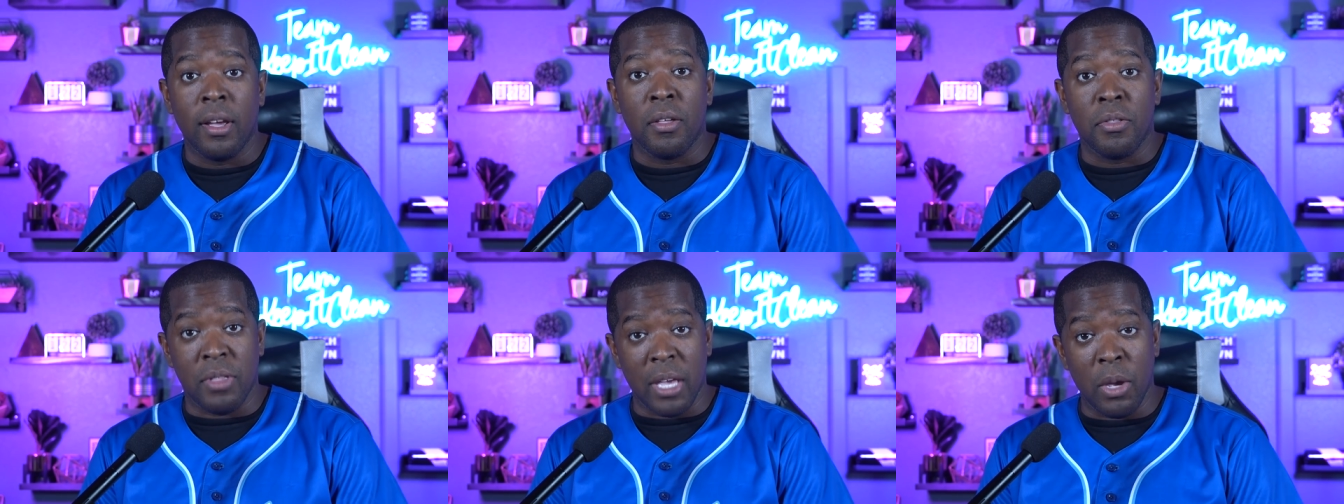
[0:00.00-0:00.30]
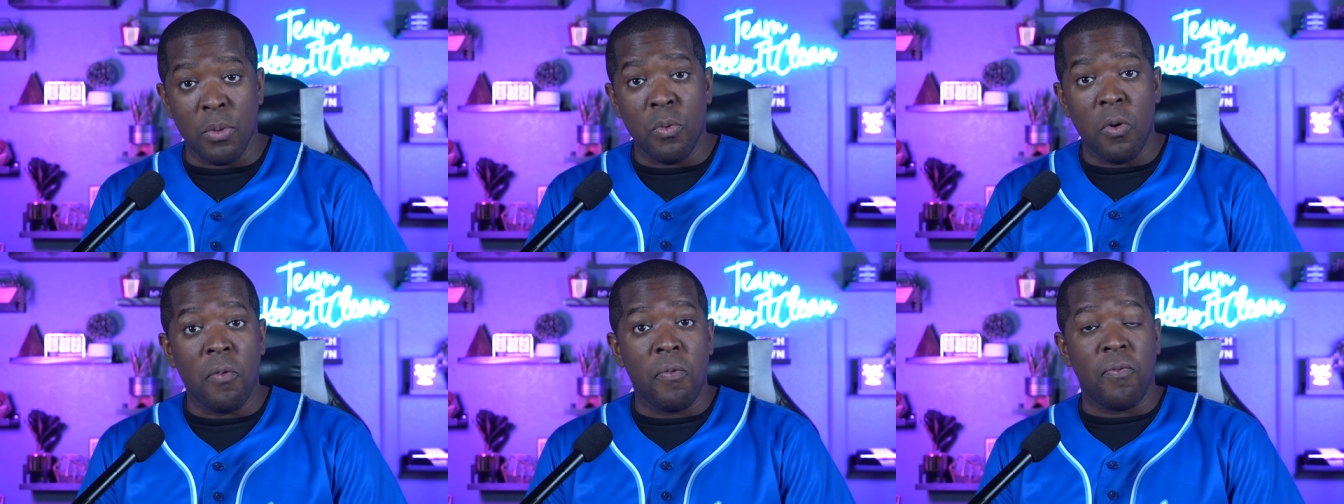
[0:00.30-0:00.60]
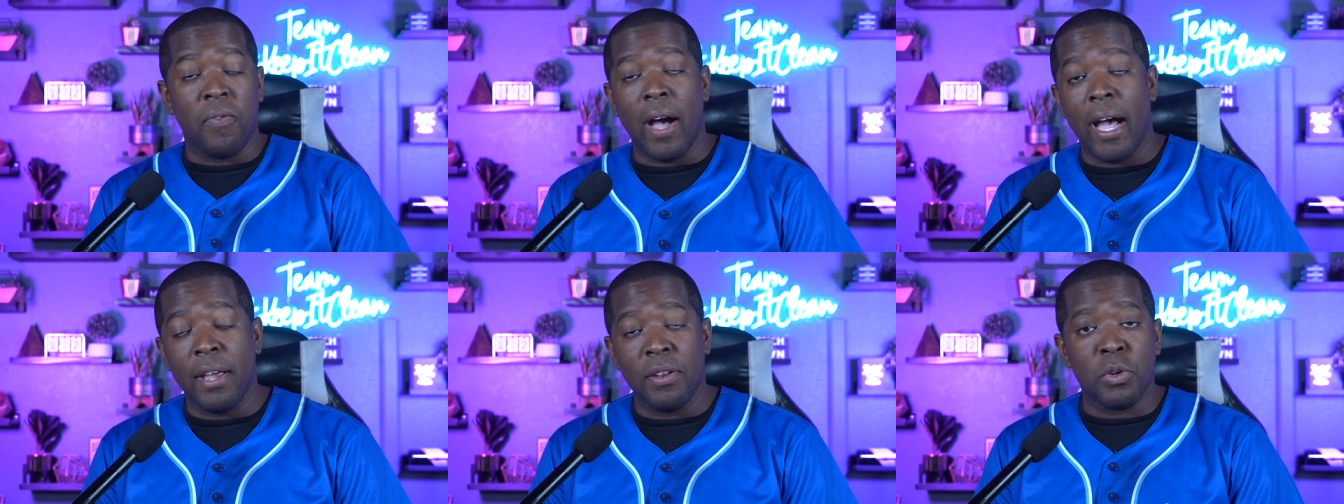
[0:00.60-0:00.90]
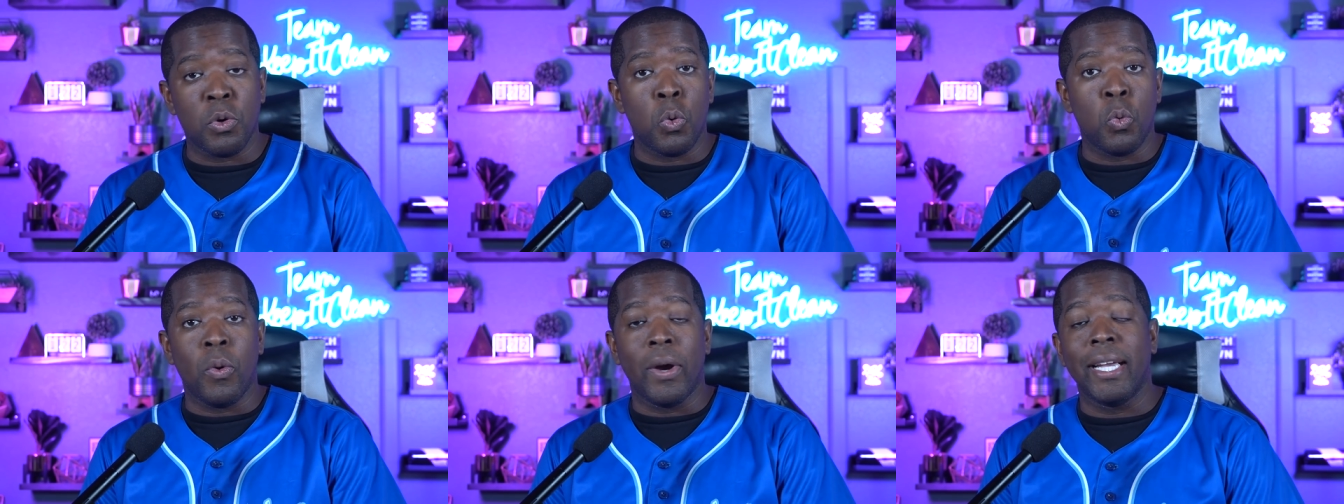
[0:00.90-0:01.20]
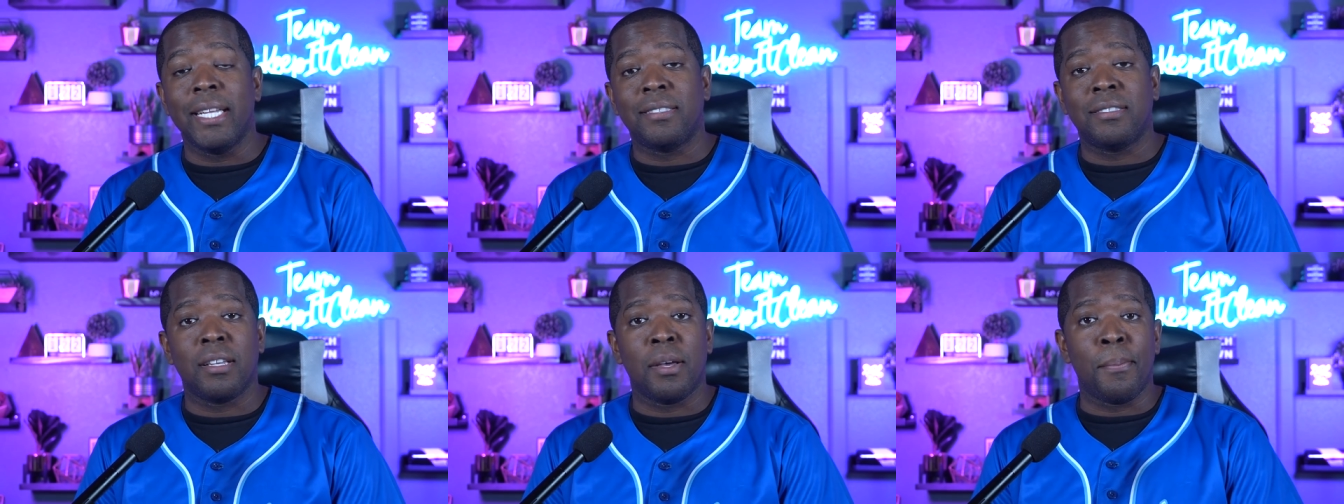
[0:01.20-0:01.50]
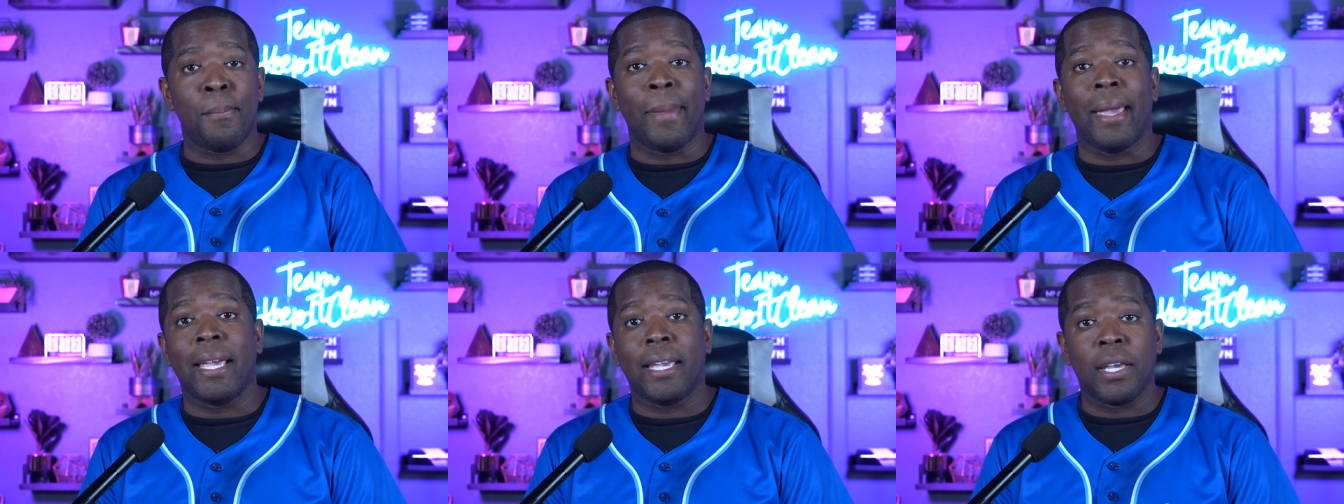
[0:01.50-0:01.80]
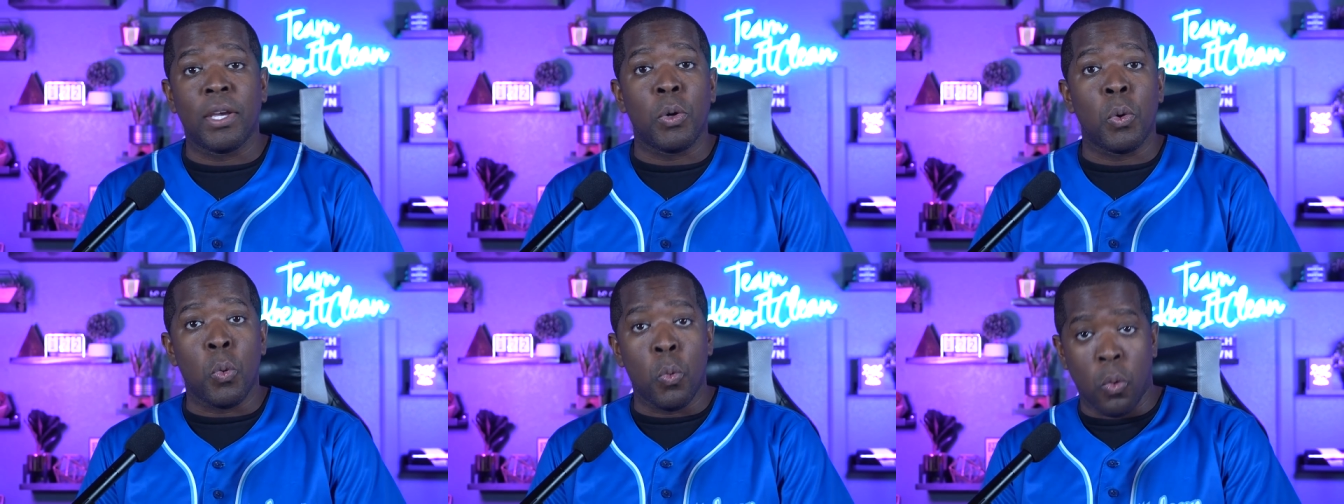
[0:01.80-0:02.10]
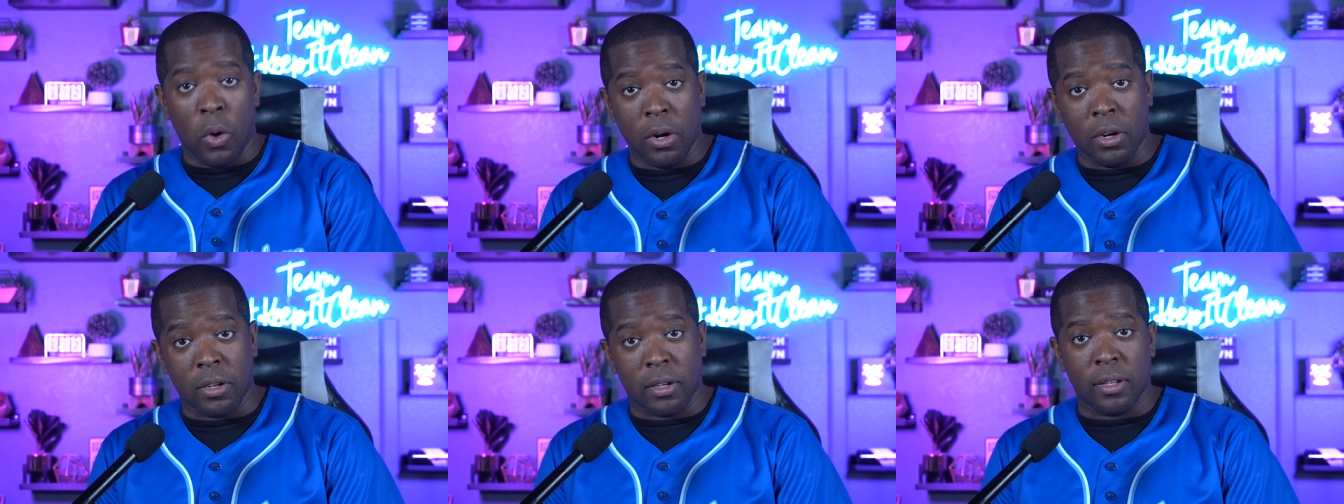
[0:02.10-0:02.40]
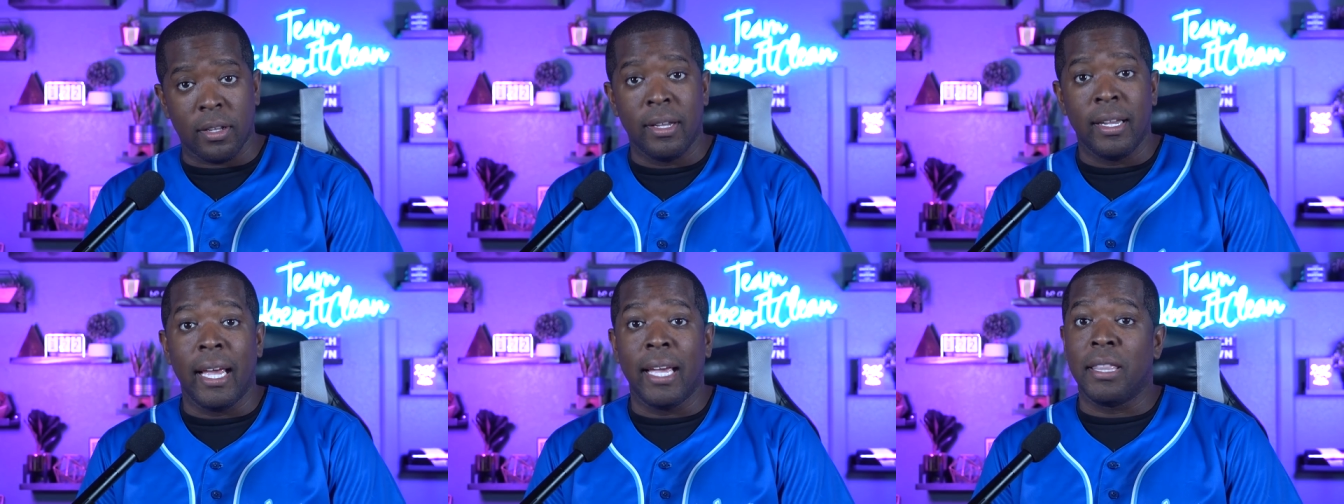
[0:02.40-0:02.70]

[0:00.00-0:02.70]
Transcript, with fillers: They will find a way to make it work.